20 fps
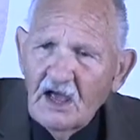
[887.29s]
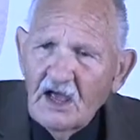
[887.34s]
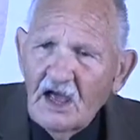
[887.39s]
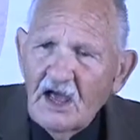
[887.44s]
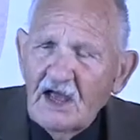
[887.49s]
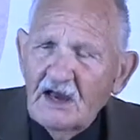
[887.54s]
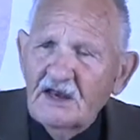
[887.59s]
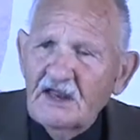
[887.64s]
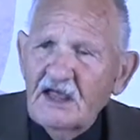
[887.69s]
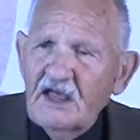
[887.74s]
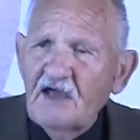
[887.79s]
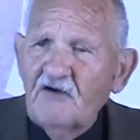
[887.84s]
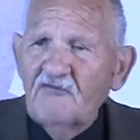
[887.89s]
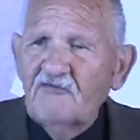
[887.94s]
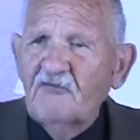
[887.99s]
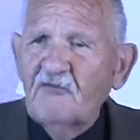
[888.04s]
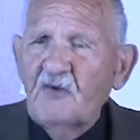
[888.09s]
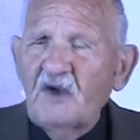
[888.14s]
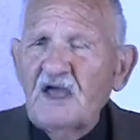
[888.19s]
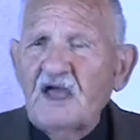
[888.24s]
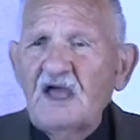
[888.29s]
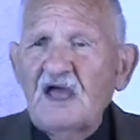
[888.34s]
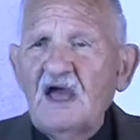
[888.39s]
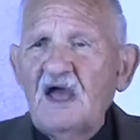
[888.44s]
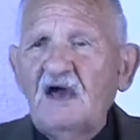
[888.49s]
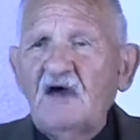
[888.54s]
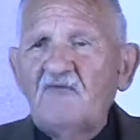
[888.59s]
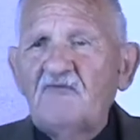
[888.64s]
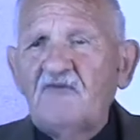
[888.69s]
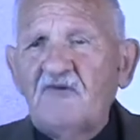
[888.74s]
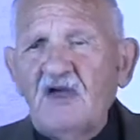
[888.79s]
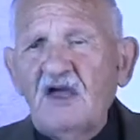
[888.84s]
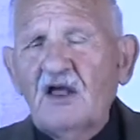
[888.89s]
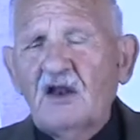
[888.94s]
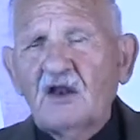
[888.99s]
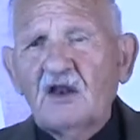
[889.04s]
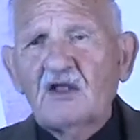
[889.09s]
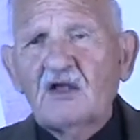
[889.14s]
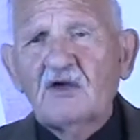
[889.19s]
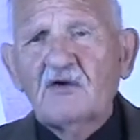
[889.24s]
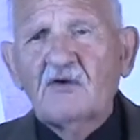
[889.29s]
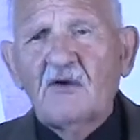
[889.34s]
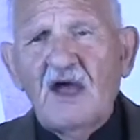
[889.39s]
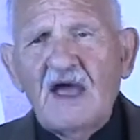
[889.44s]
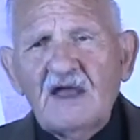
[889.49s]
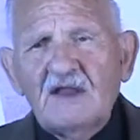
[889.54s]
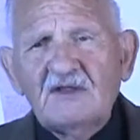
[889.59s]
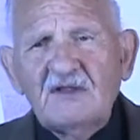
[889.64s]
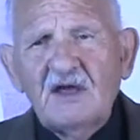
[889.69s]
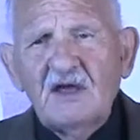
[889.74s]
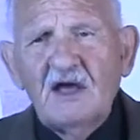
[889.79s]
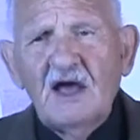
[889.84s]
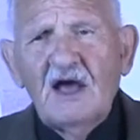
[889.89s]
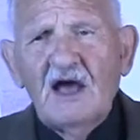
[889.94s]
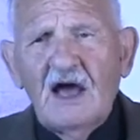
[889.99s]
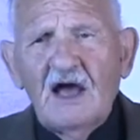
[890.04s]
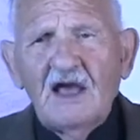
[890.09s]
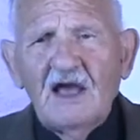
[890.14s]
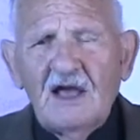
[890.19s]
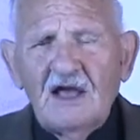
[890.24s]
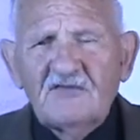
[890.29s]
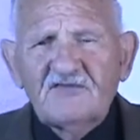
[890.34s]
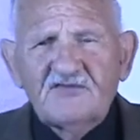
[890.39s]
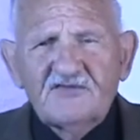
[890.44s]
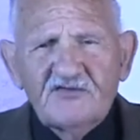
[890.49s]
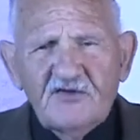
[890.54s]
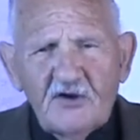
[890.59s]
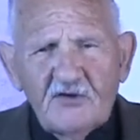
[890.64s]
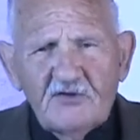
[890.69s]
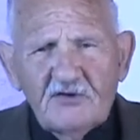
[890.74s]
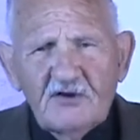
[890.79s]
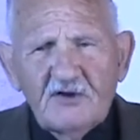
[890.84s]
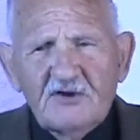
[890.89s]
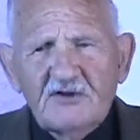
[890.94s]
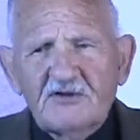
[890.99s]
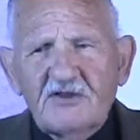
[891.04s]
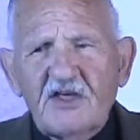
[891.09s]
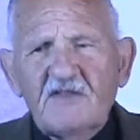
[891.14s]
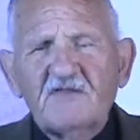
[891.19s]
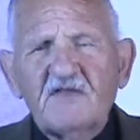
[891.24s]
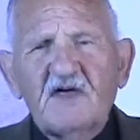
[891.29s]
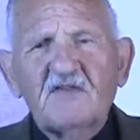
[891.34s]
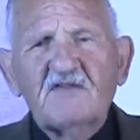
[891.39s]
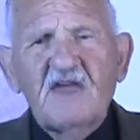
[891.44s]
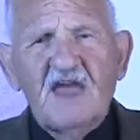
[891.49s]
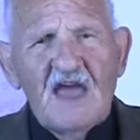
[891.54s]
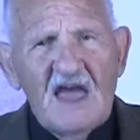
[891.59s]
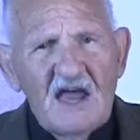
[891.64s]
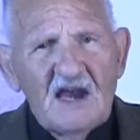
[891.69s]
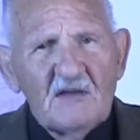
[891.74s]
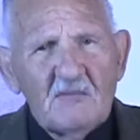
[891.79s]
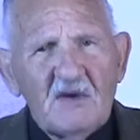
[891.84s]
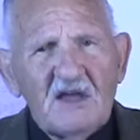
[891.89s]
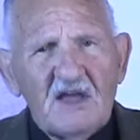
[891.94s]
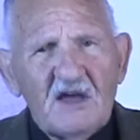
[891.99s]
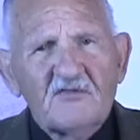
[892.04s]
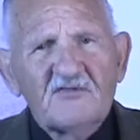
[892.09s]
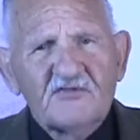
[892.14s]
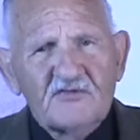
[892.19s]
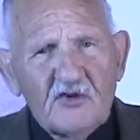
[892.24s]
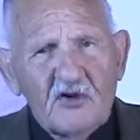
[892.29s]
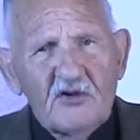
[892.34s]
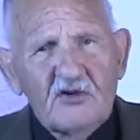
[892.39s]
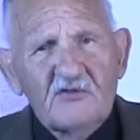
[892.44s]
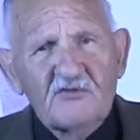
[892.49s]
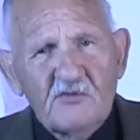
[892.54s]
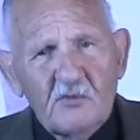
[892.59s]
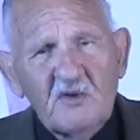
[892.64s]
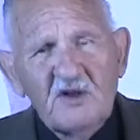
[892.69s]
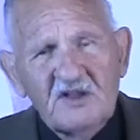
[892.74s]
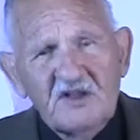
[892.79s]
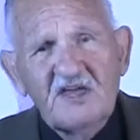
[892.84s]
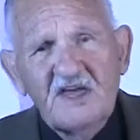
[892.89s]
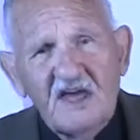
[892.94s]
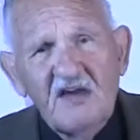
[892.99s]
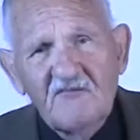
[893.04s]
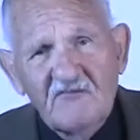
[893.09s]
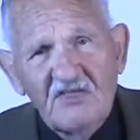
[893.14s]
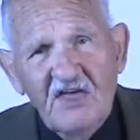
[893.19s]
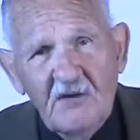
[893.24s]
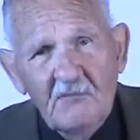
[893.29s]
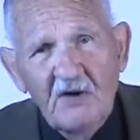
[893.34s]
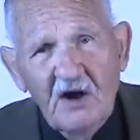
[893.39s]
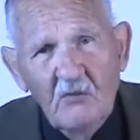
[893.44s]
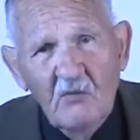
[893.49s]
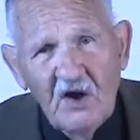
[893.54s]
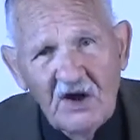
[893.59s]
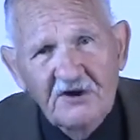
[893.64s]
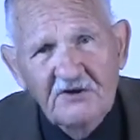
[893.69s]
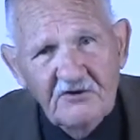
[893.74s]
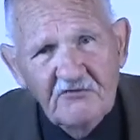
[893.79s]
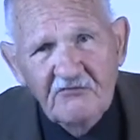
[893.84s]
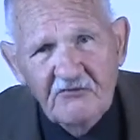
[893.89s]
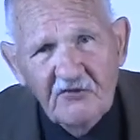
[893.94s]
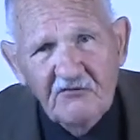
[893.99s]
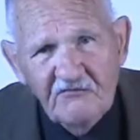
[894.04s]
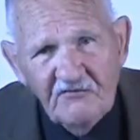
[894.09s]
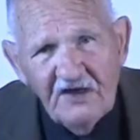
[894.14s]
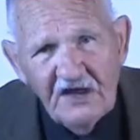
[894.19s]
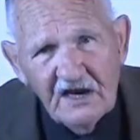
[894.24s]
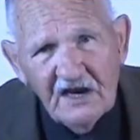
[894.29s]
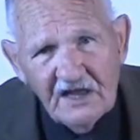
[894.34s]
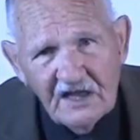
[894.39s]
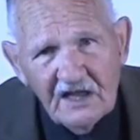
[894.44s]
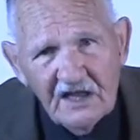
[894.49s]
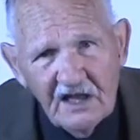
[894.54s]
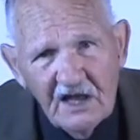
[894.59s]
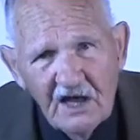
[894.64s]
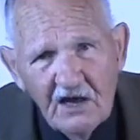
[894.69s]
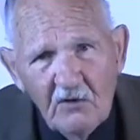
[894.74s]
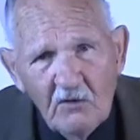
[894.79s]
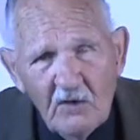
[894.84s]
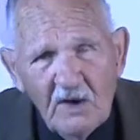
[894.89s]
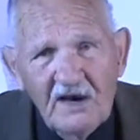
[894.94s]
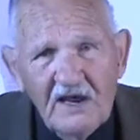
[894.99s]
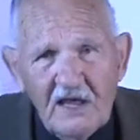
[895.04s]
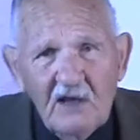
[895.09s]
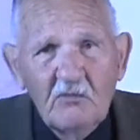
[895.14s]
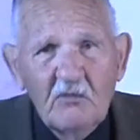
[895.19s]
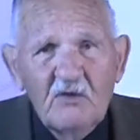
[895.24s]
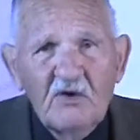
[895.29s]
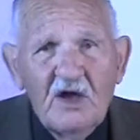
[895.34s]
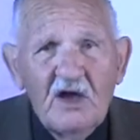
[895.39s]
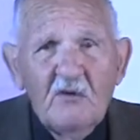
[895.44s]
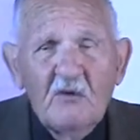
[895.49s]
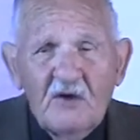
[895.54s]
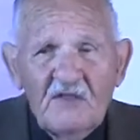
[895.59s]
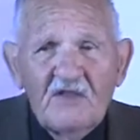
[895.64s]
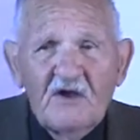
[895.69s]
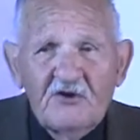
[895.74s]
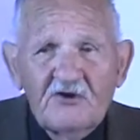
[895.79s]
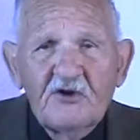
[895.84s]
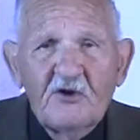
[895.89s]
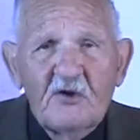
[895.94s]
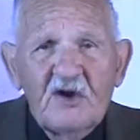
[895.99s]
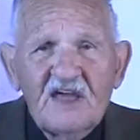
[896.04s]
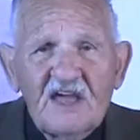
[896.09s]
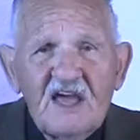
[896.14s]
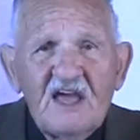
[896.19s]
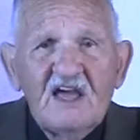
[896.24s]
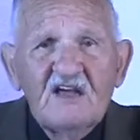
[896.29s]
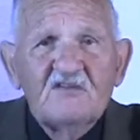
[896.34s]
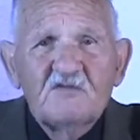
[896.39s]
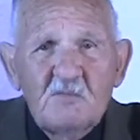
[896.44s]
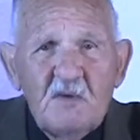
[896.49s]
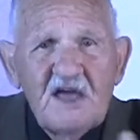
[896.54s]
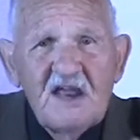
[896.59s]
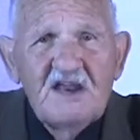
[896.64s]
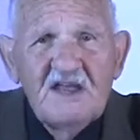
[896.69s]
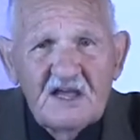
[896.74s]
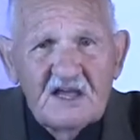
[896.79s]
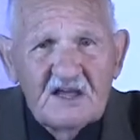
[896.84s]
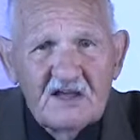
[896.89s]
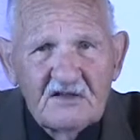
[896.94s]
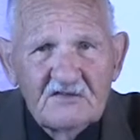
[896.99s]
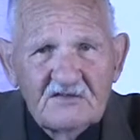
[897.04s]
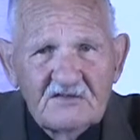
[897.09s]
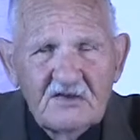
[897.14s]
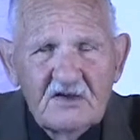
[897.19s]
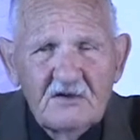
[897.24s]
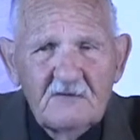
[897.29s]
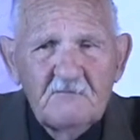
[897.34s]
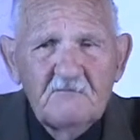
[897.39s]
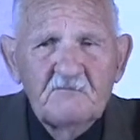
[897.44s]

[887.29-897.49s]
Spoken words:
And if we feel great, it's certain that the enemy of souls would give them a wonderful feeling when they're doing his biddings.